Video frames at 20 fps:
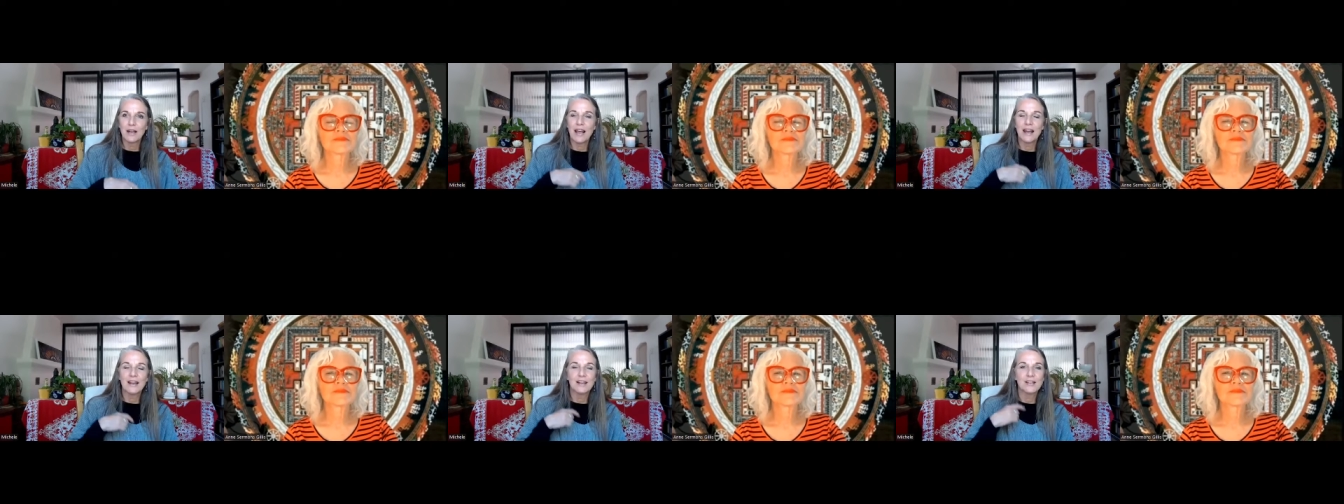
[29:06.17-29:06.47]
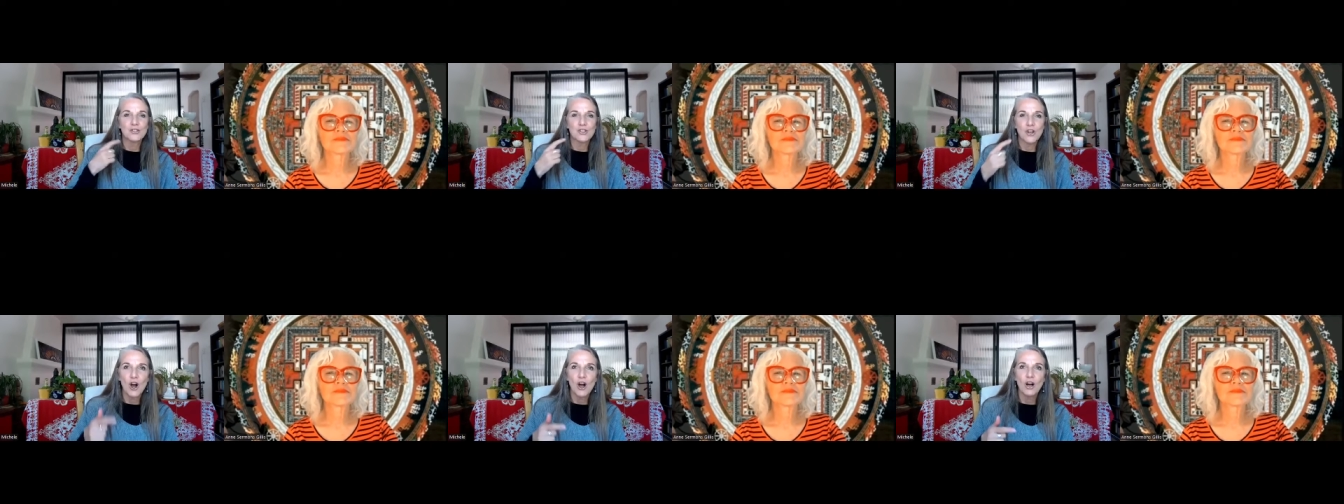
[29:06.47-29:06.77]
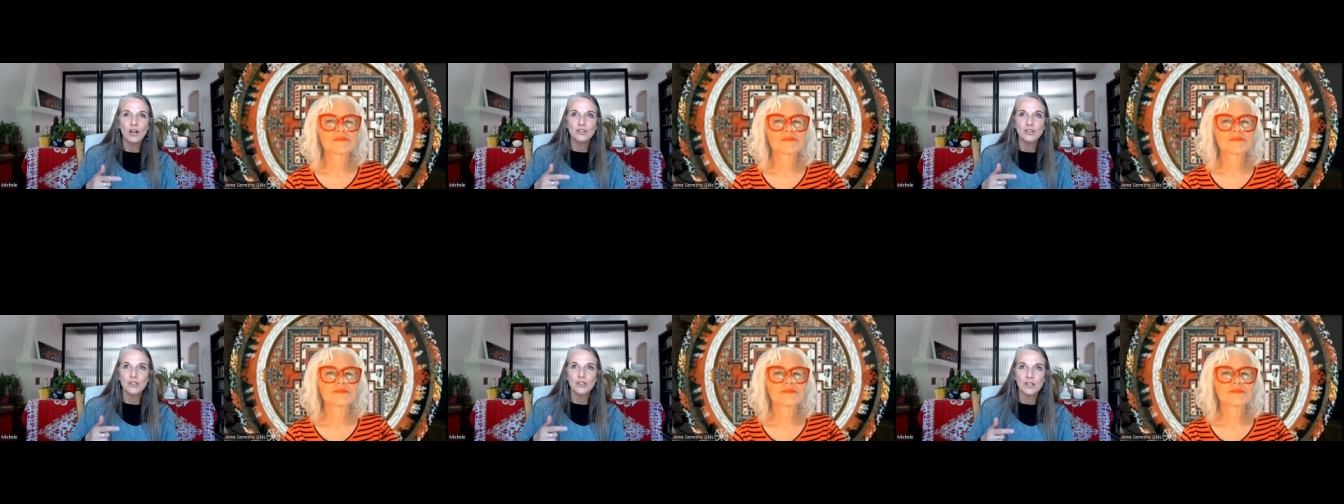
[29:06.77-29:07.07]
And it's
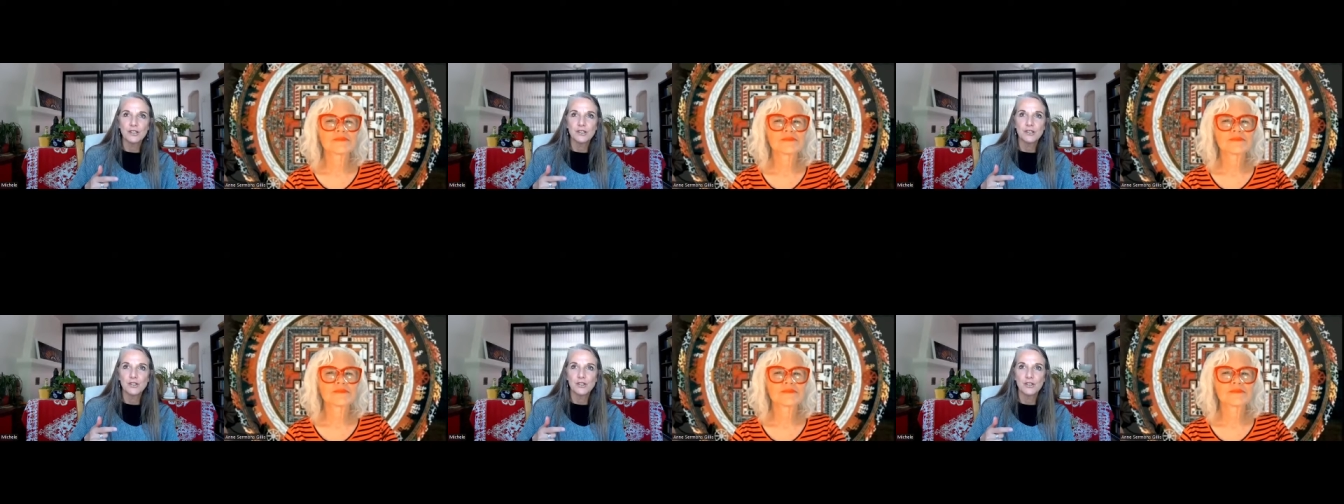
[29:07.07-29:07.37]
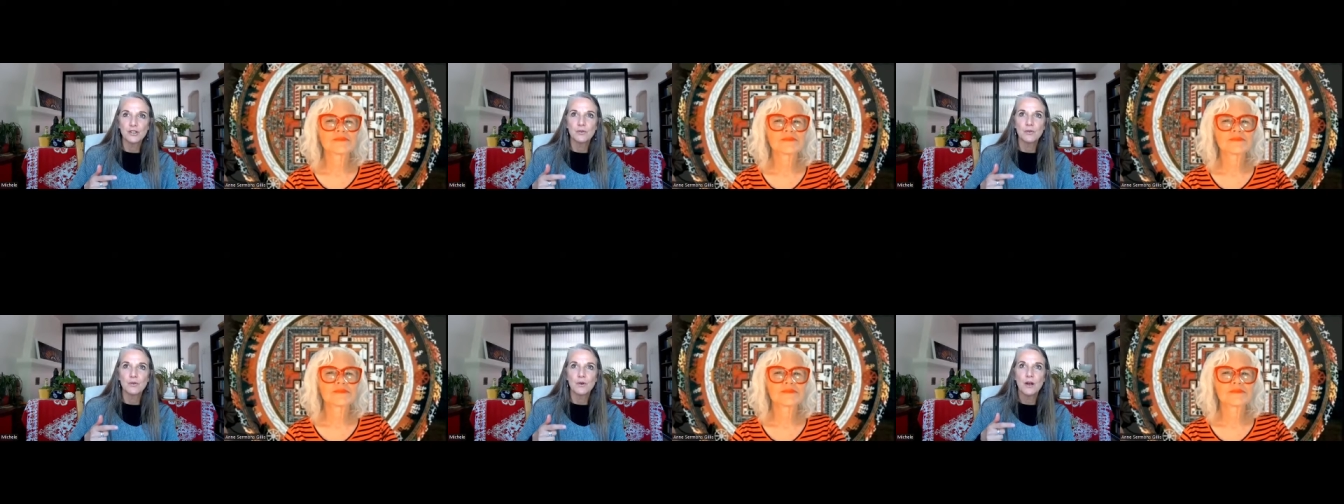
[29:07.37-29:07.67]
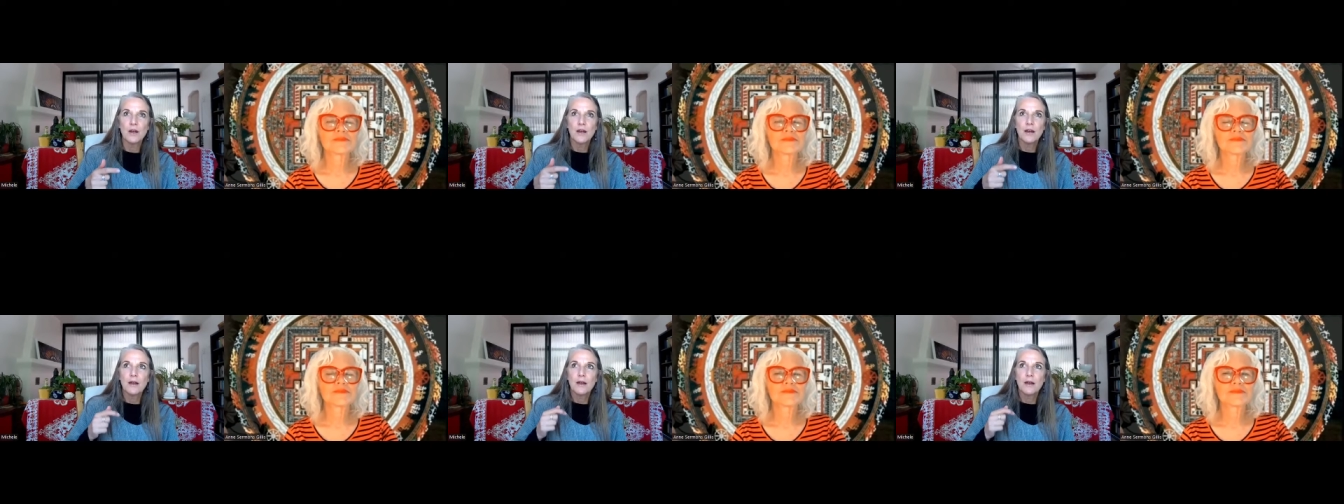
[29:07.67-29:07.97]
all just to
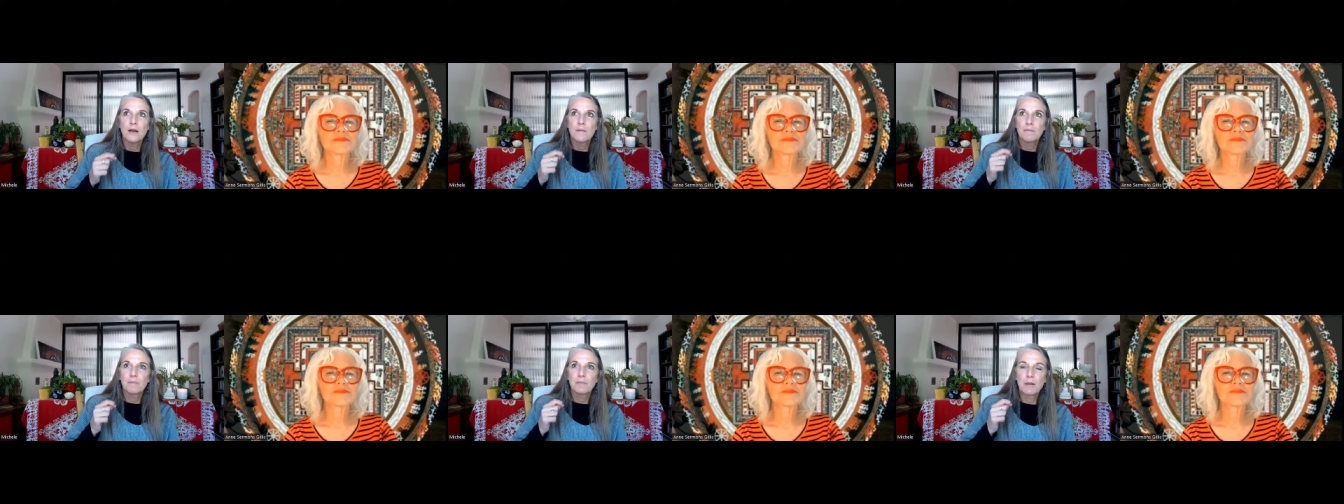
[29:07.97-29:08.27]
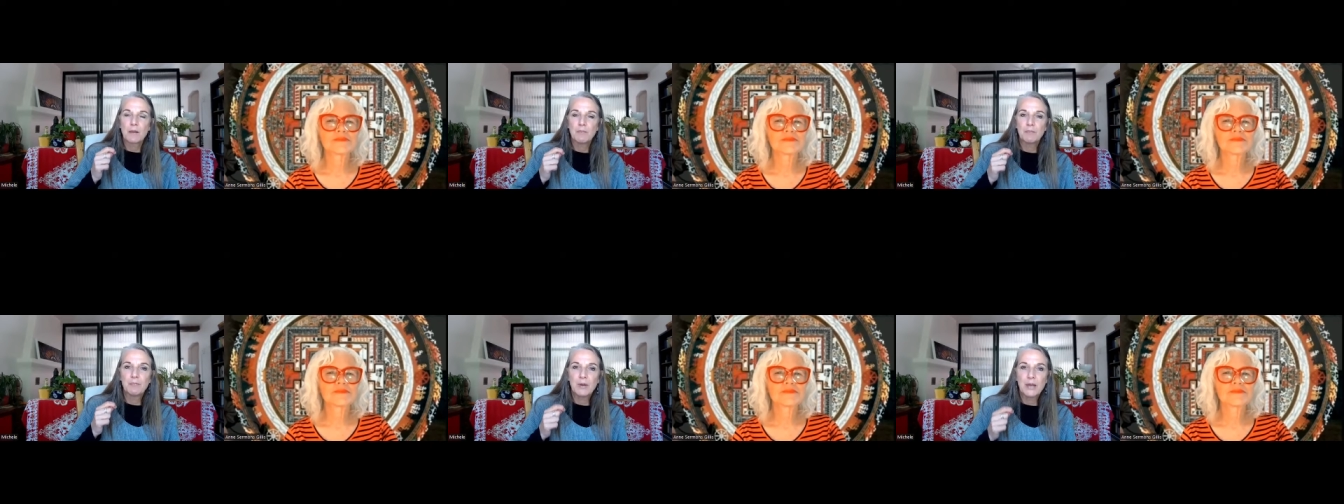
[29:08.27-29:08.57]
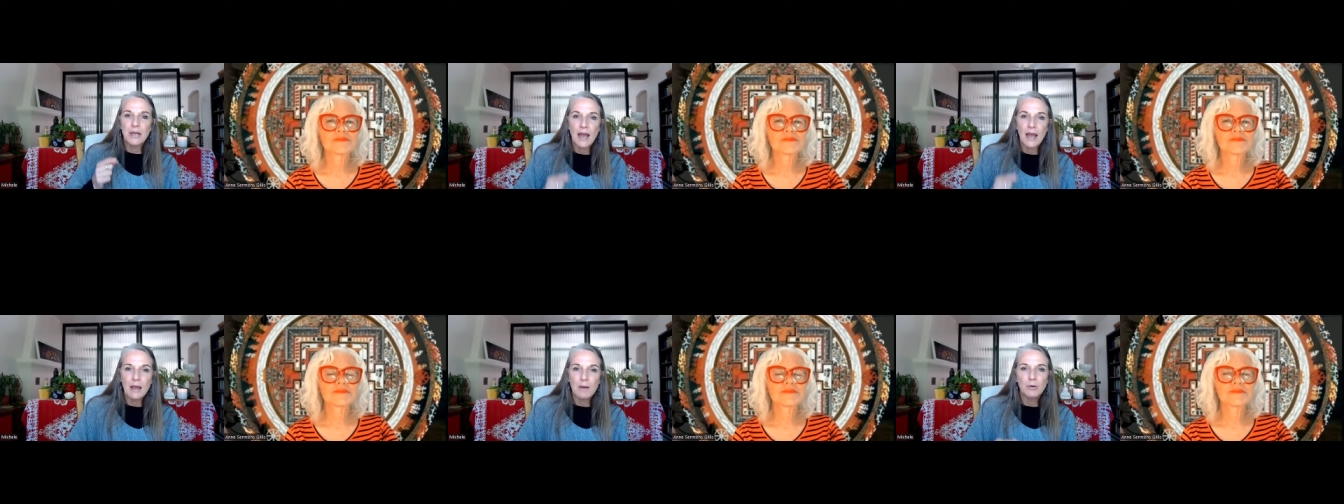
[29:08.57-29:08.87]

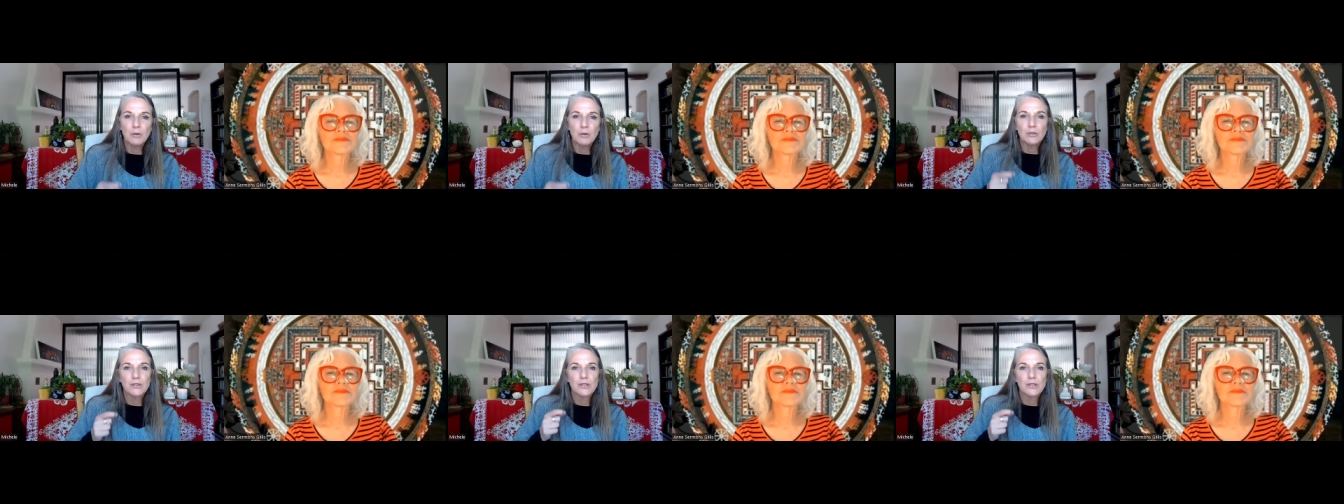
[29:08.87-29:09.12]
be able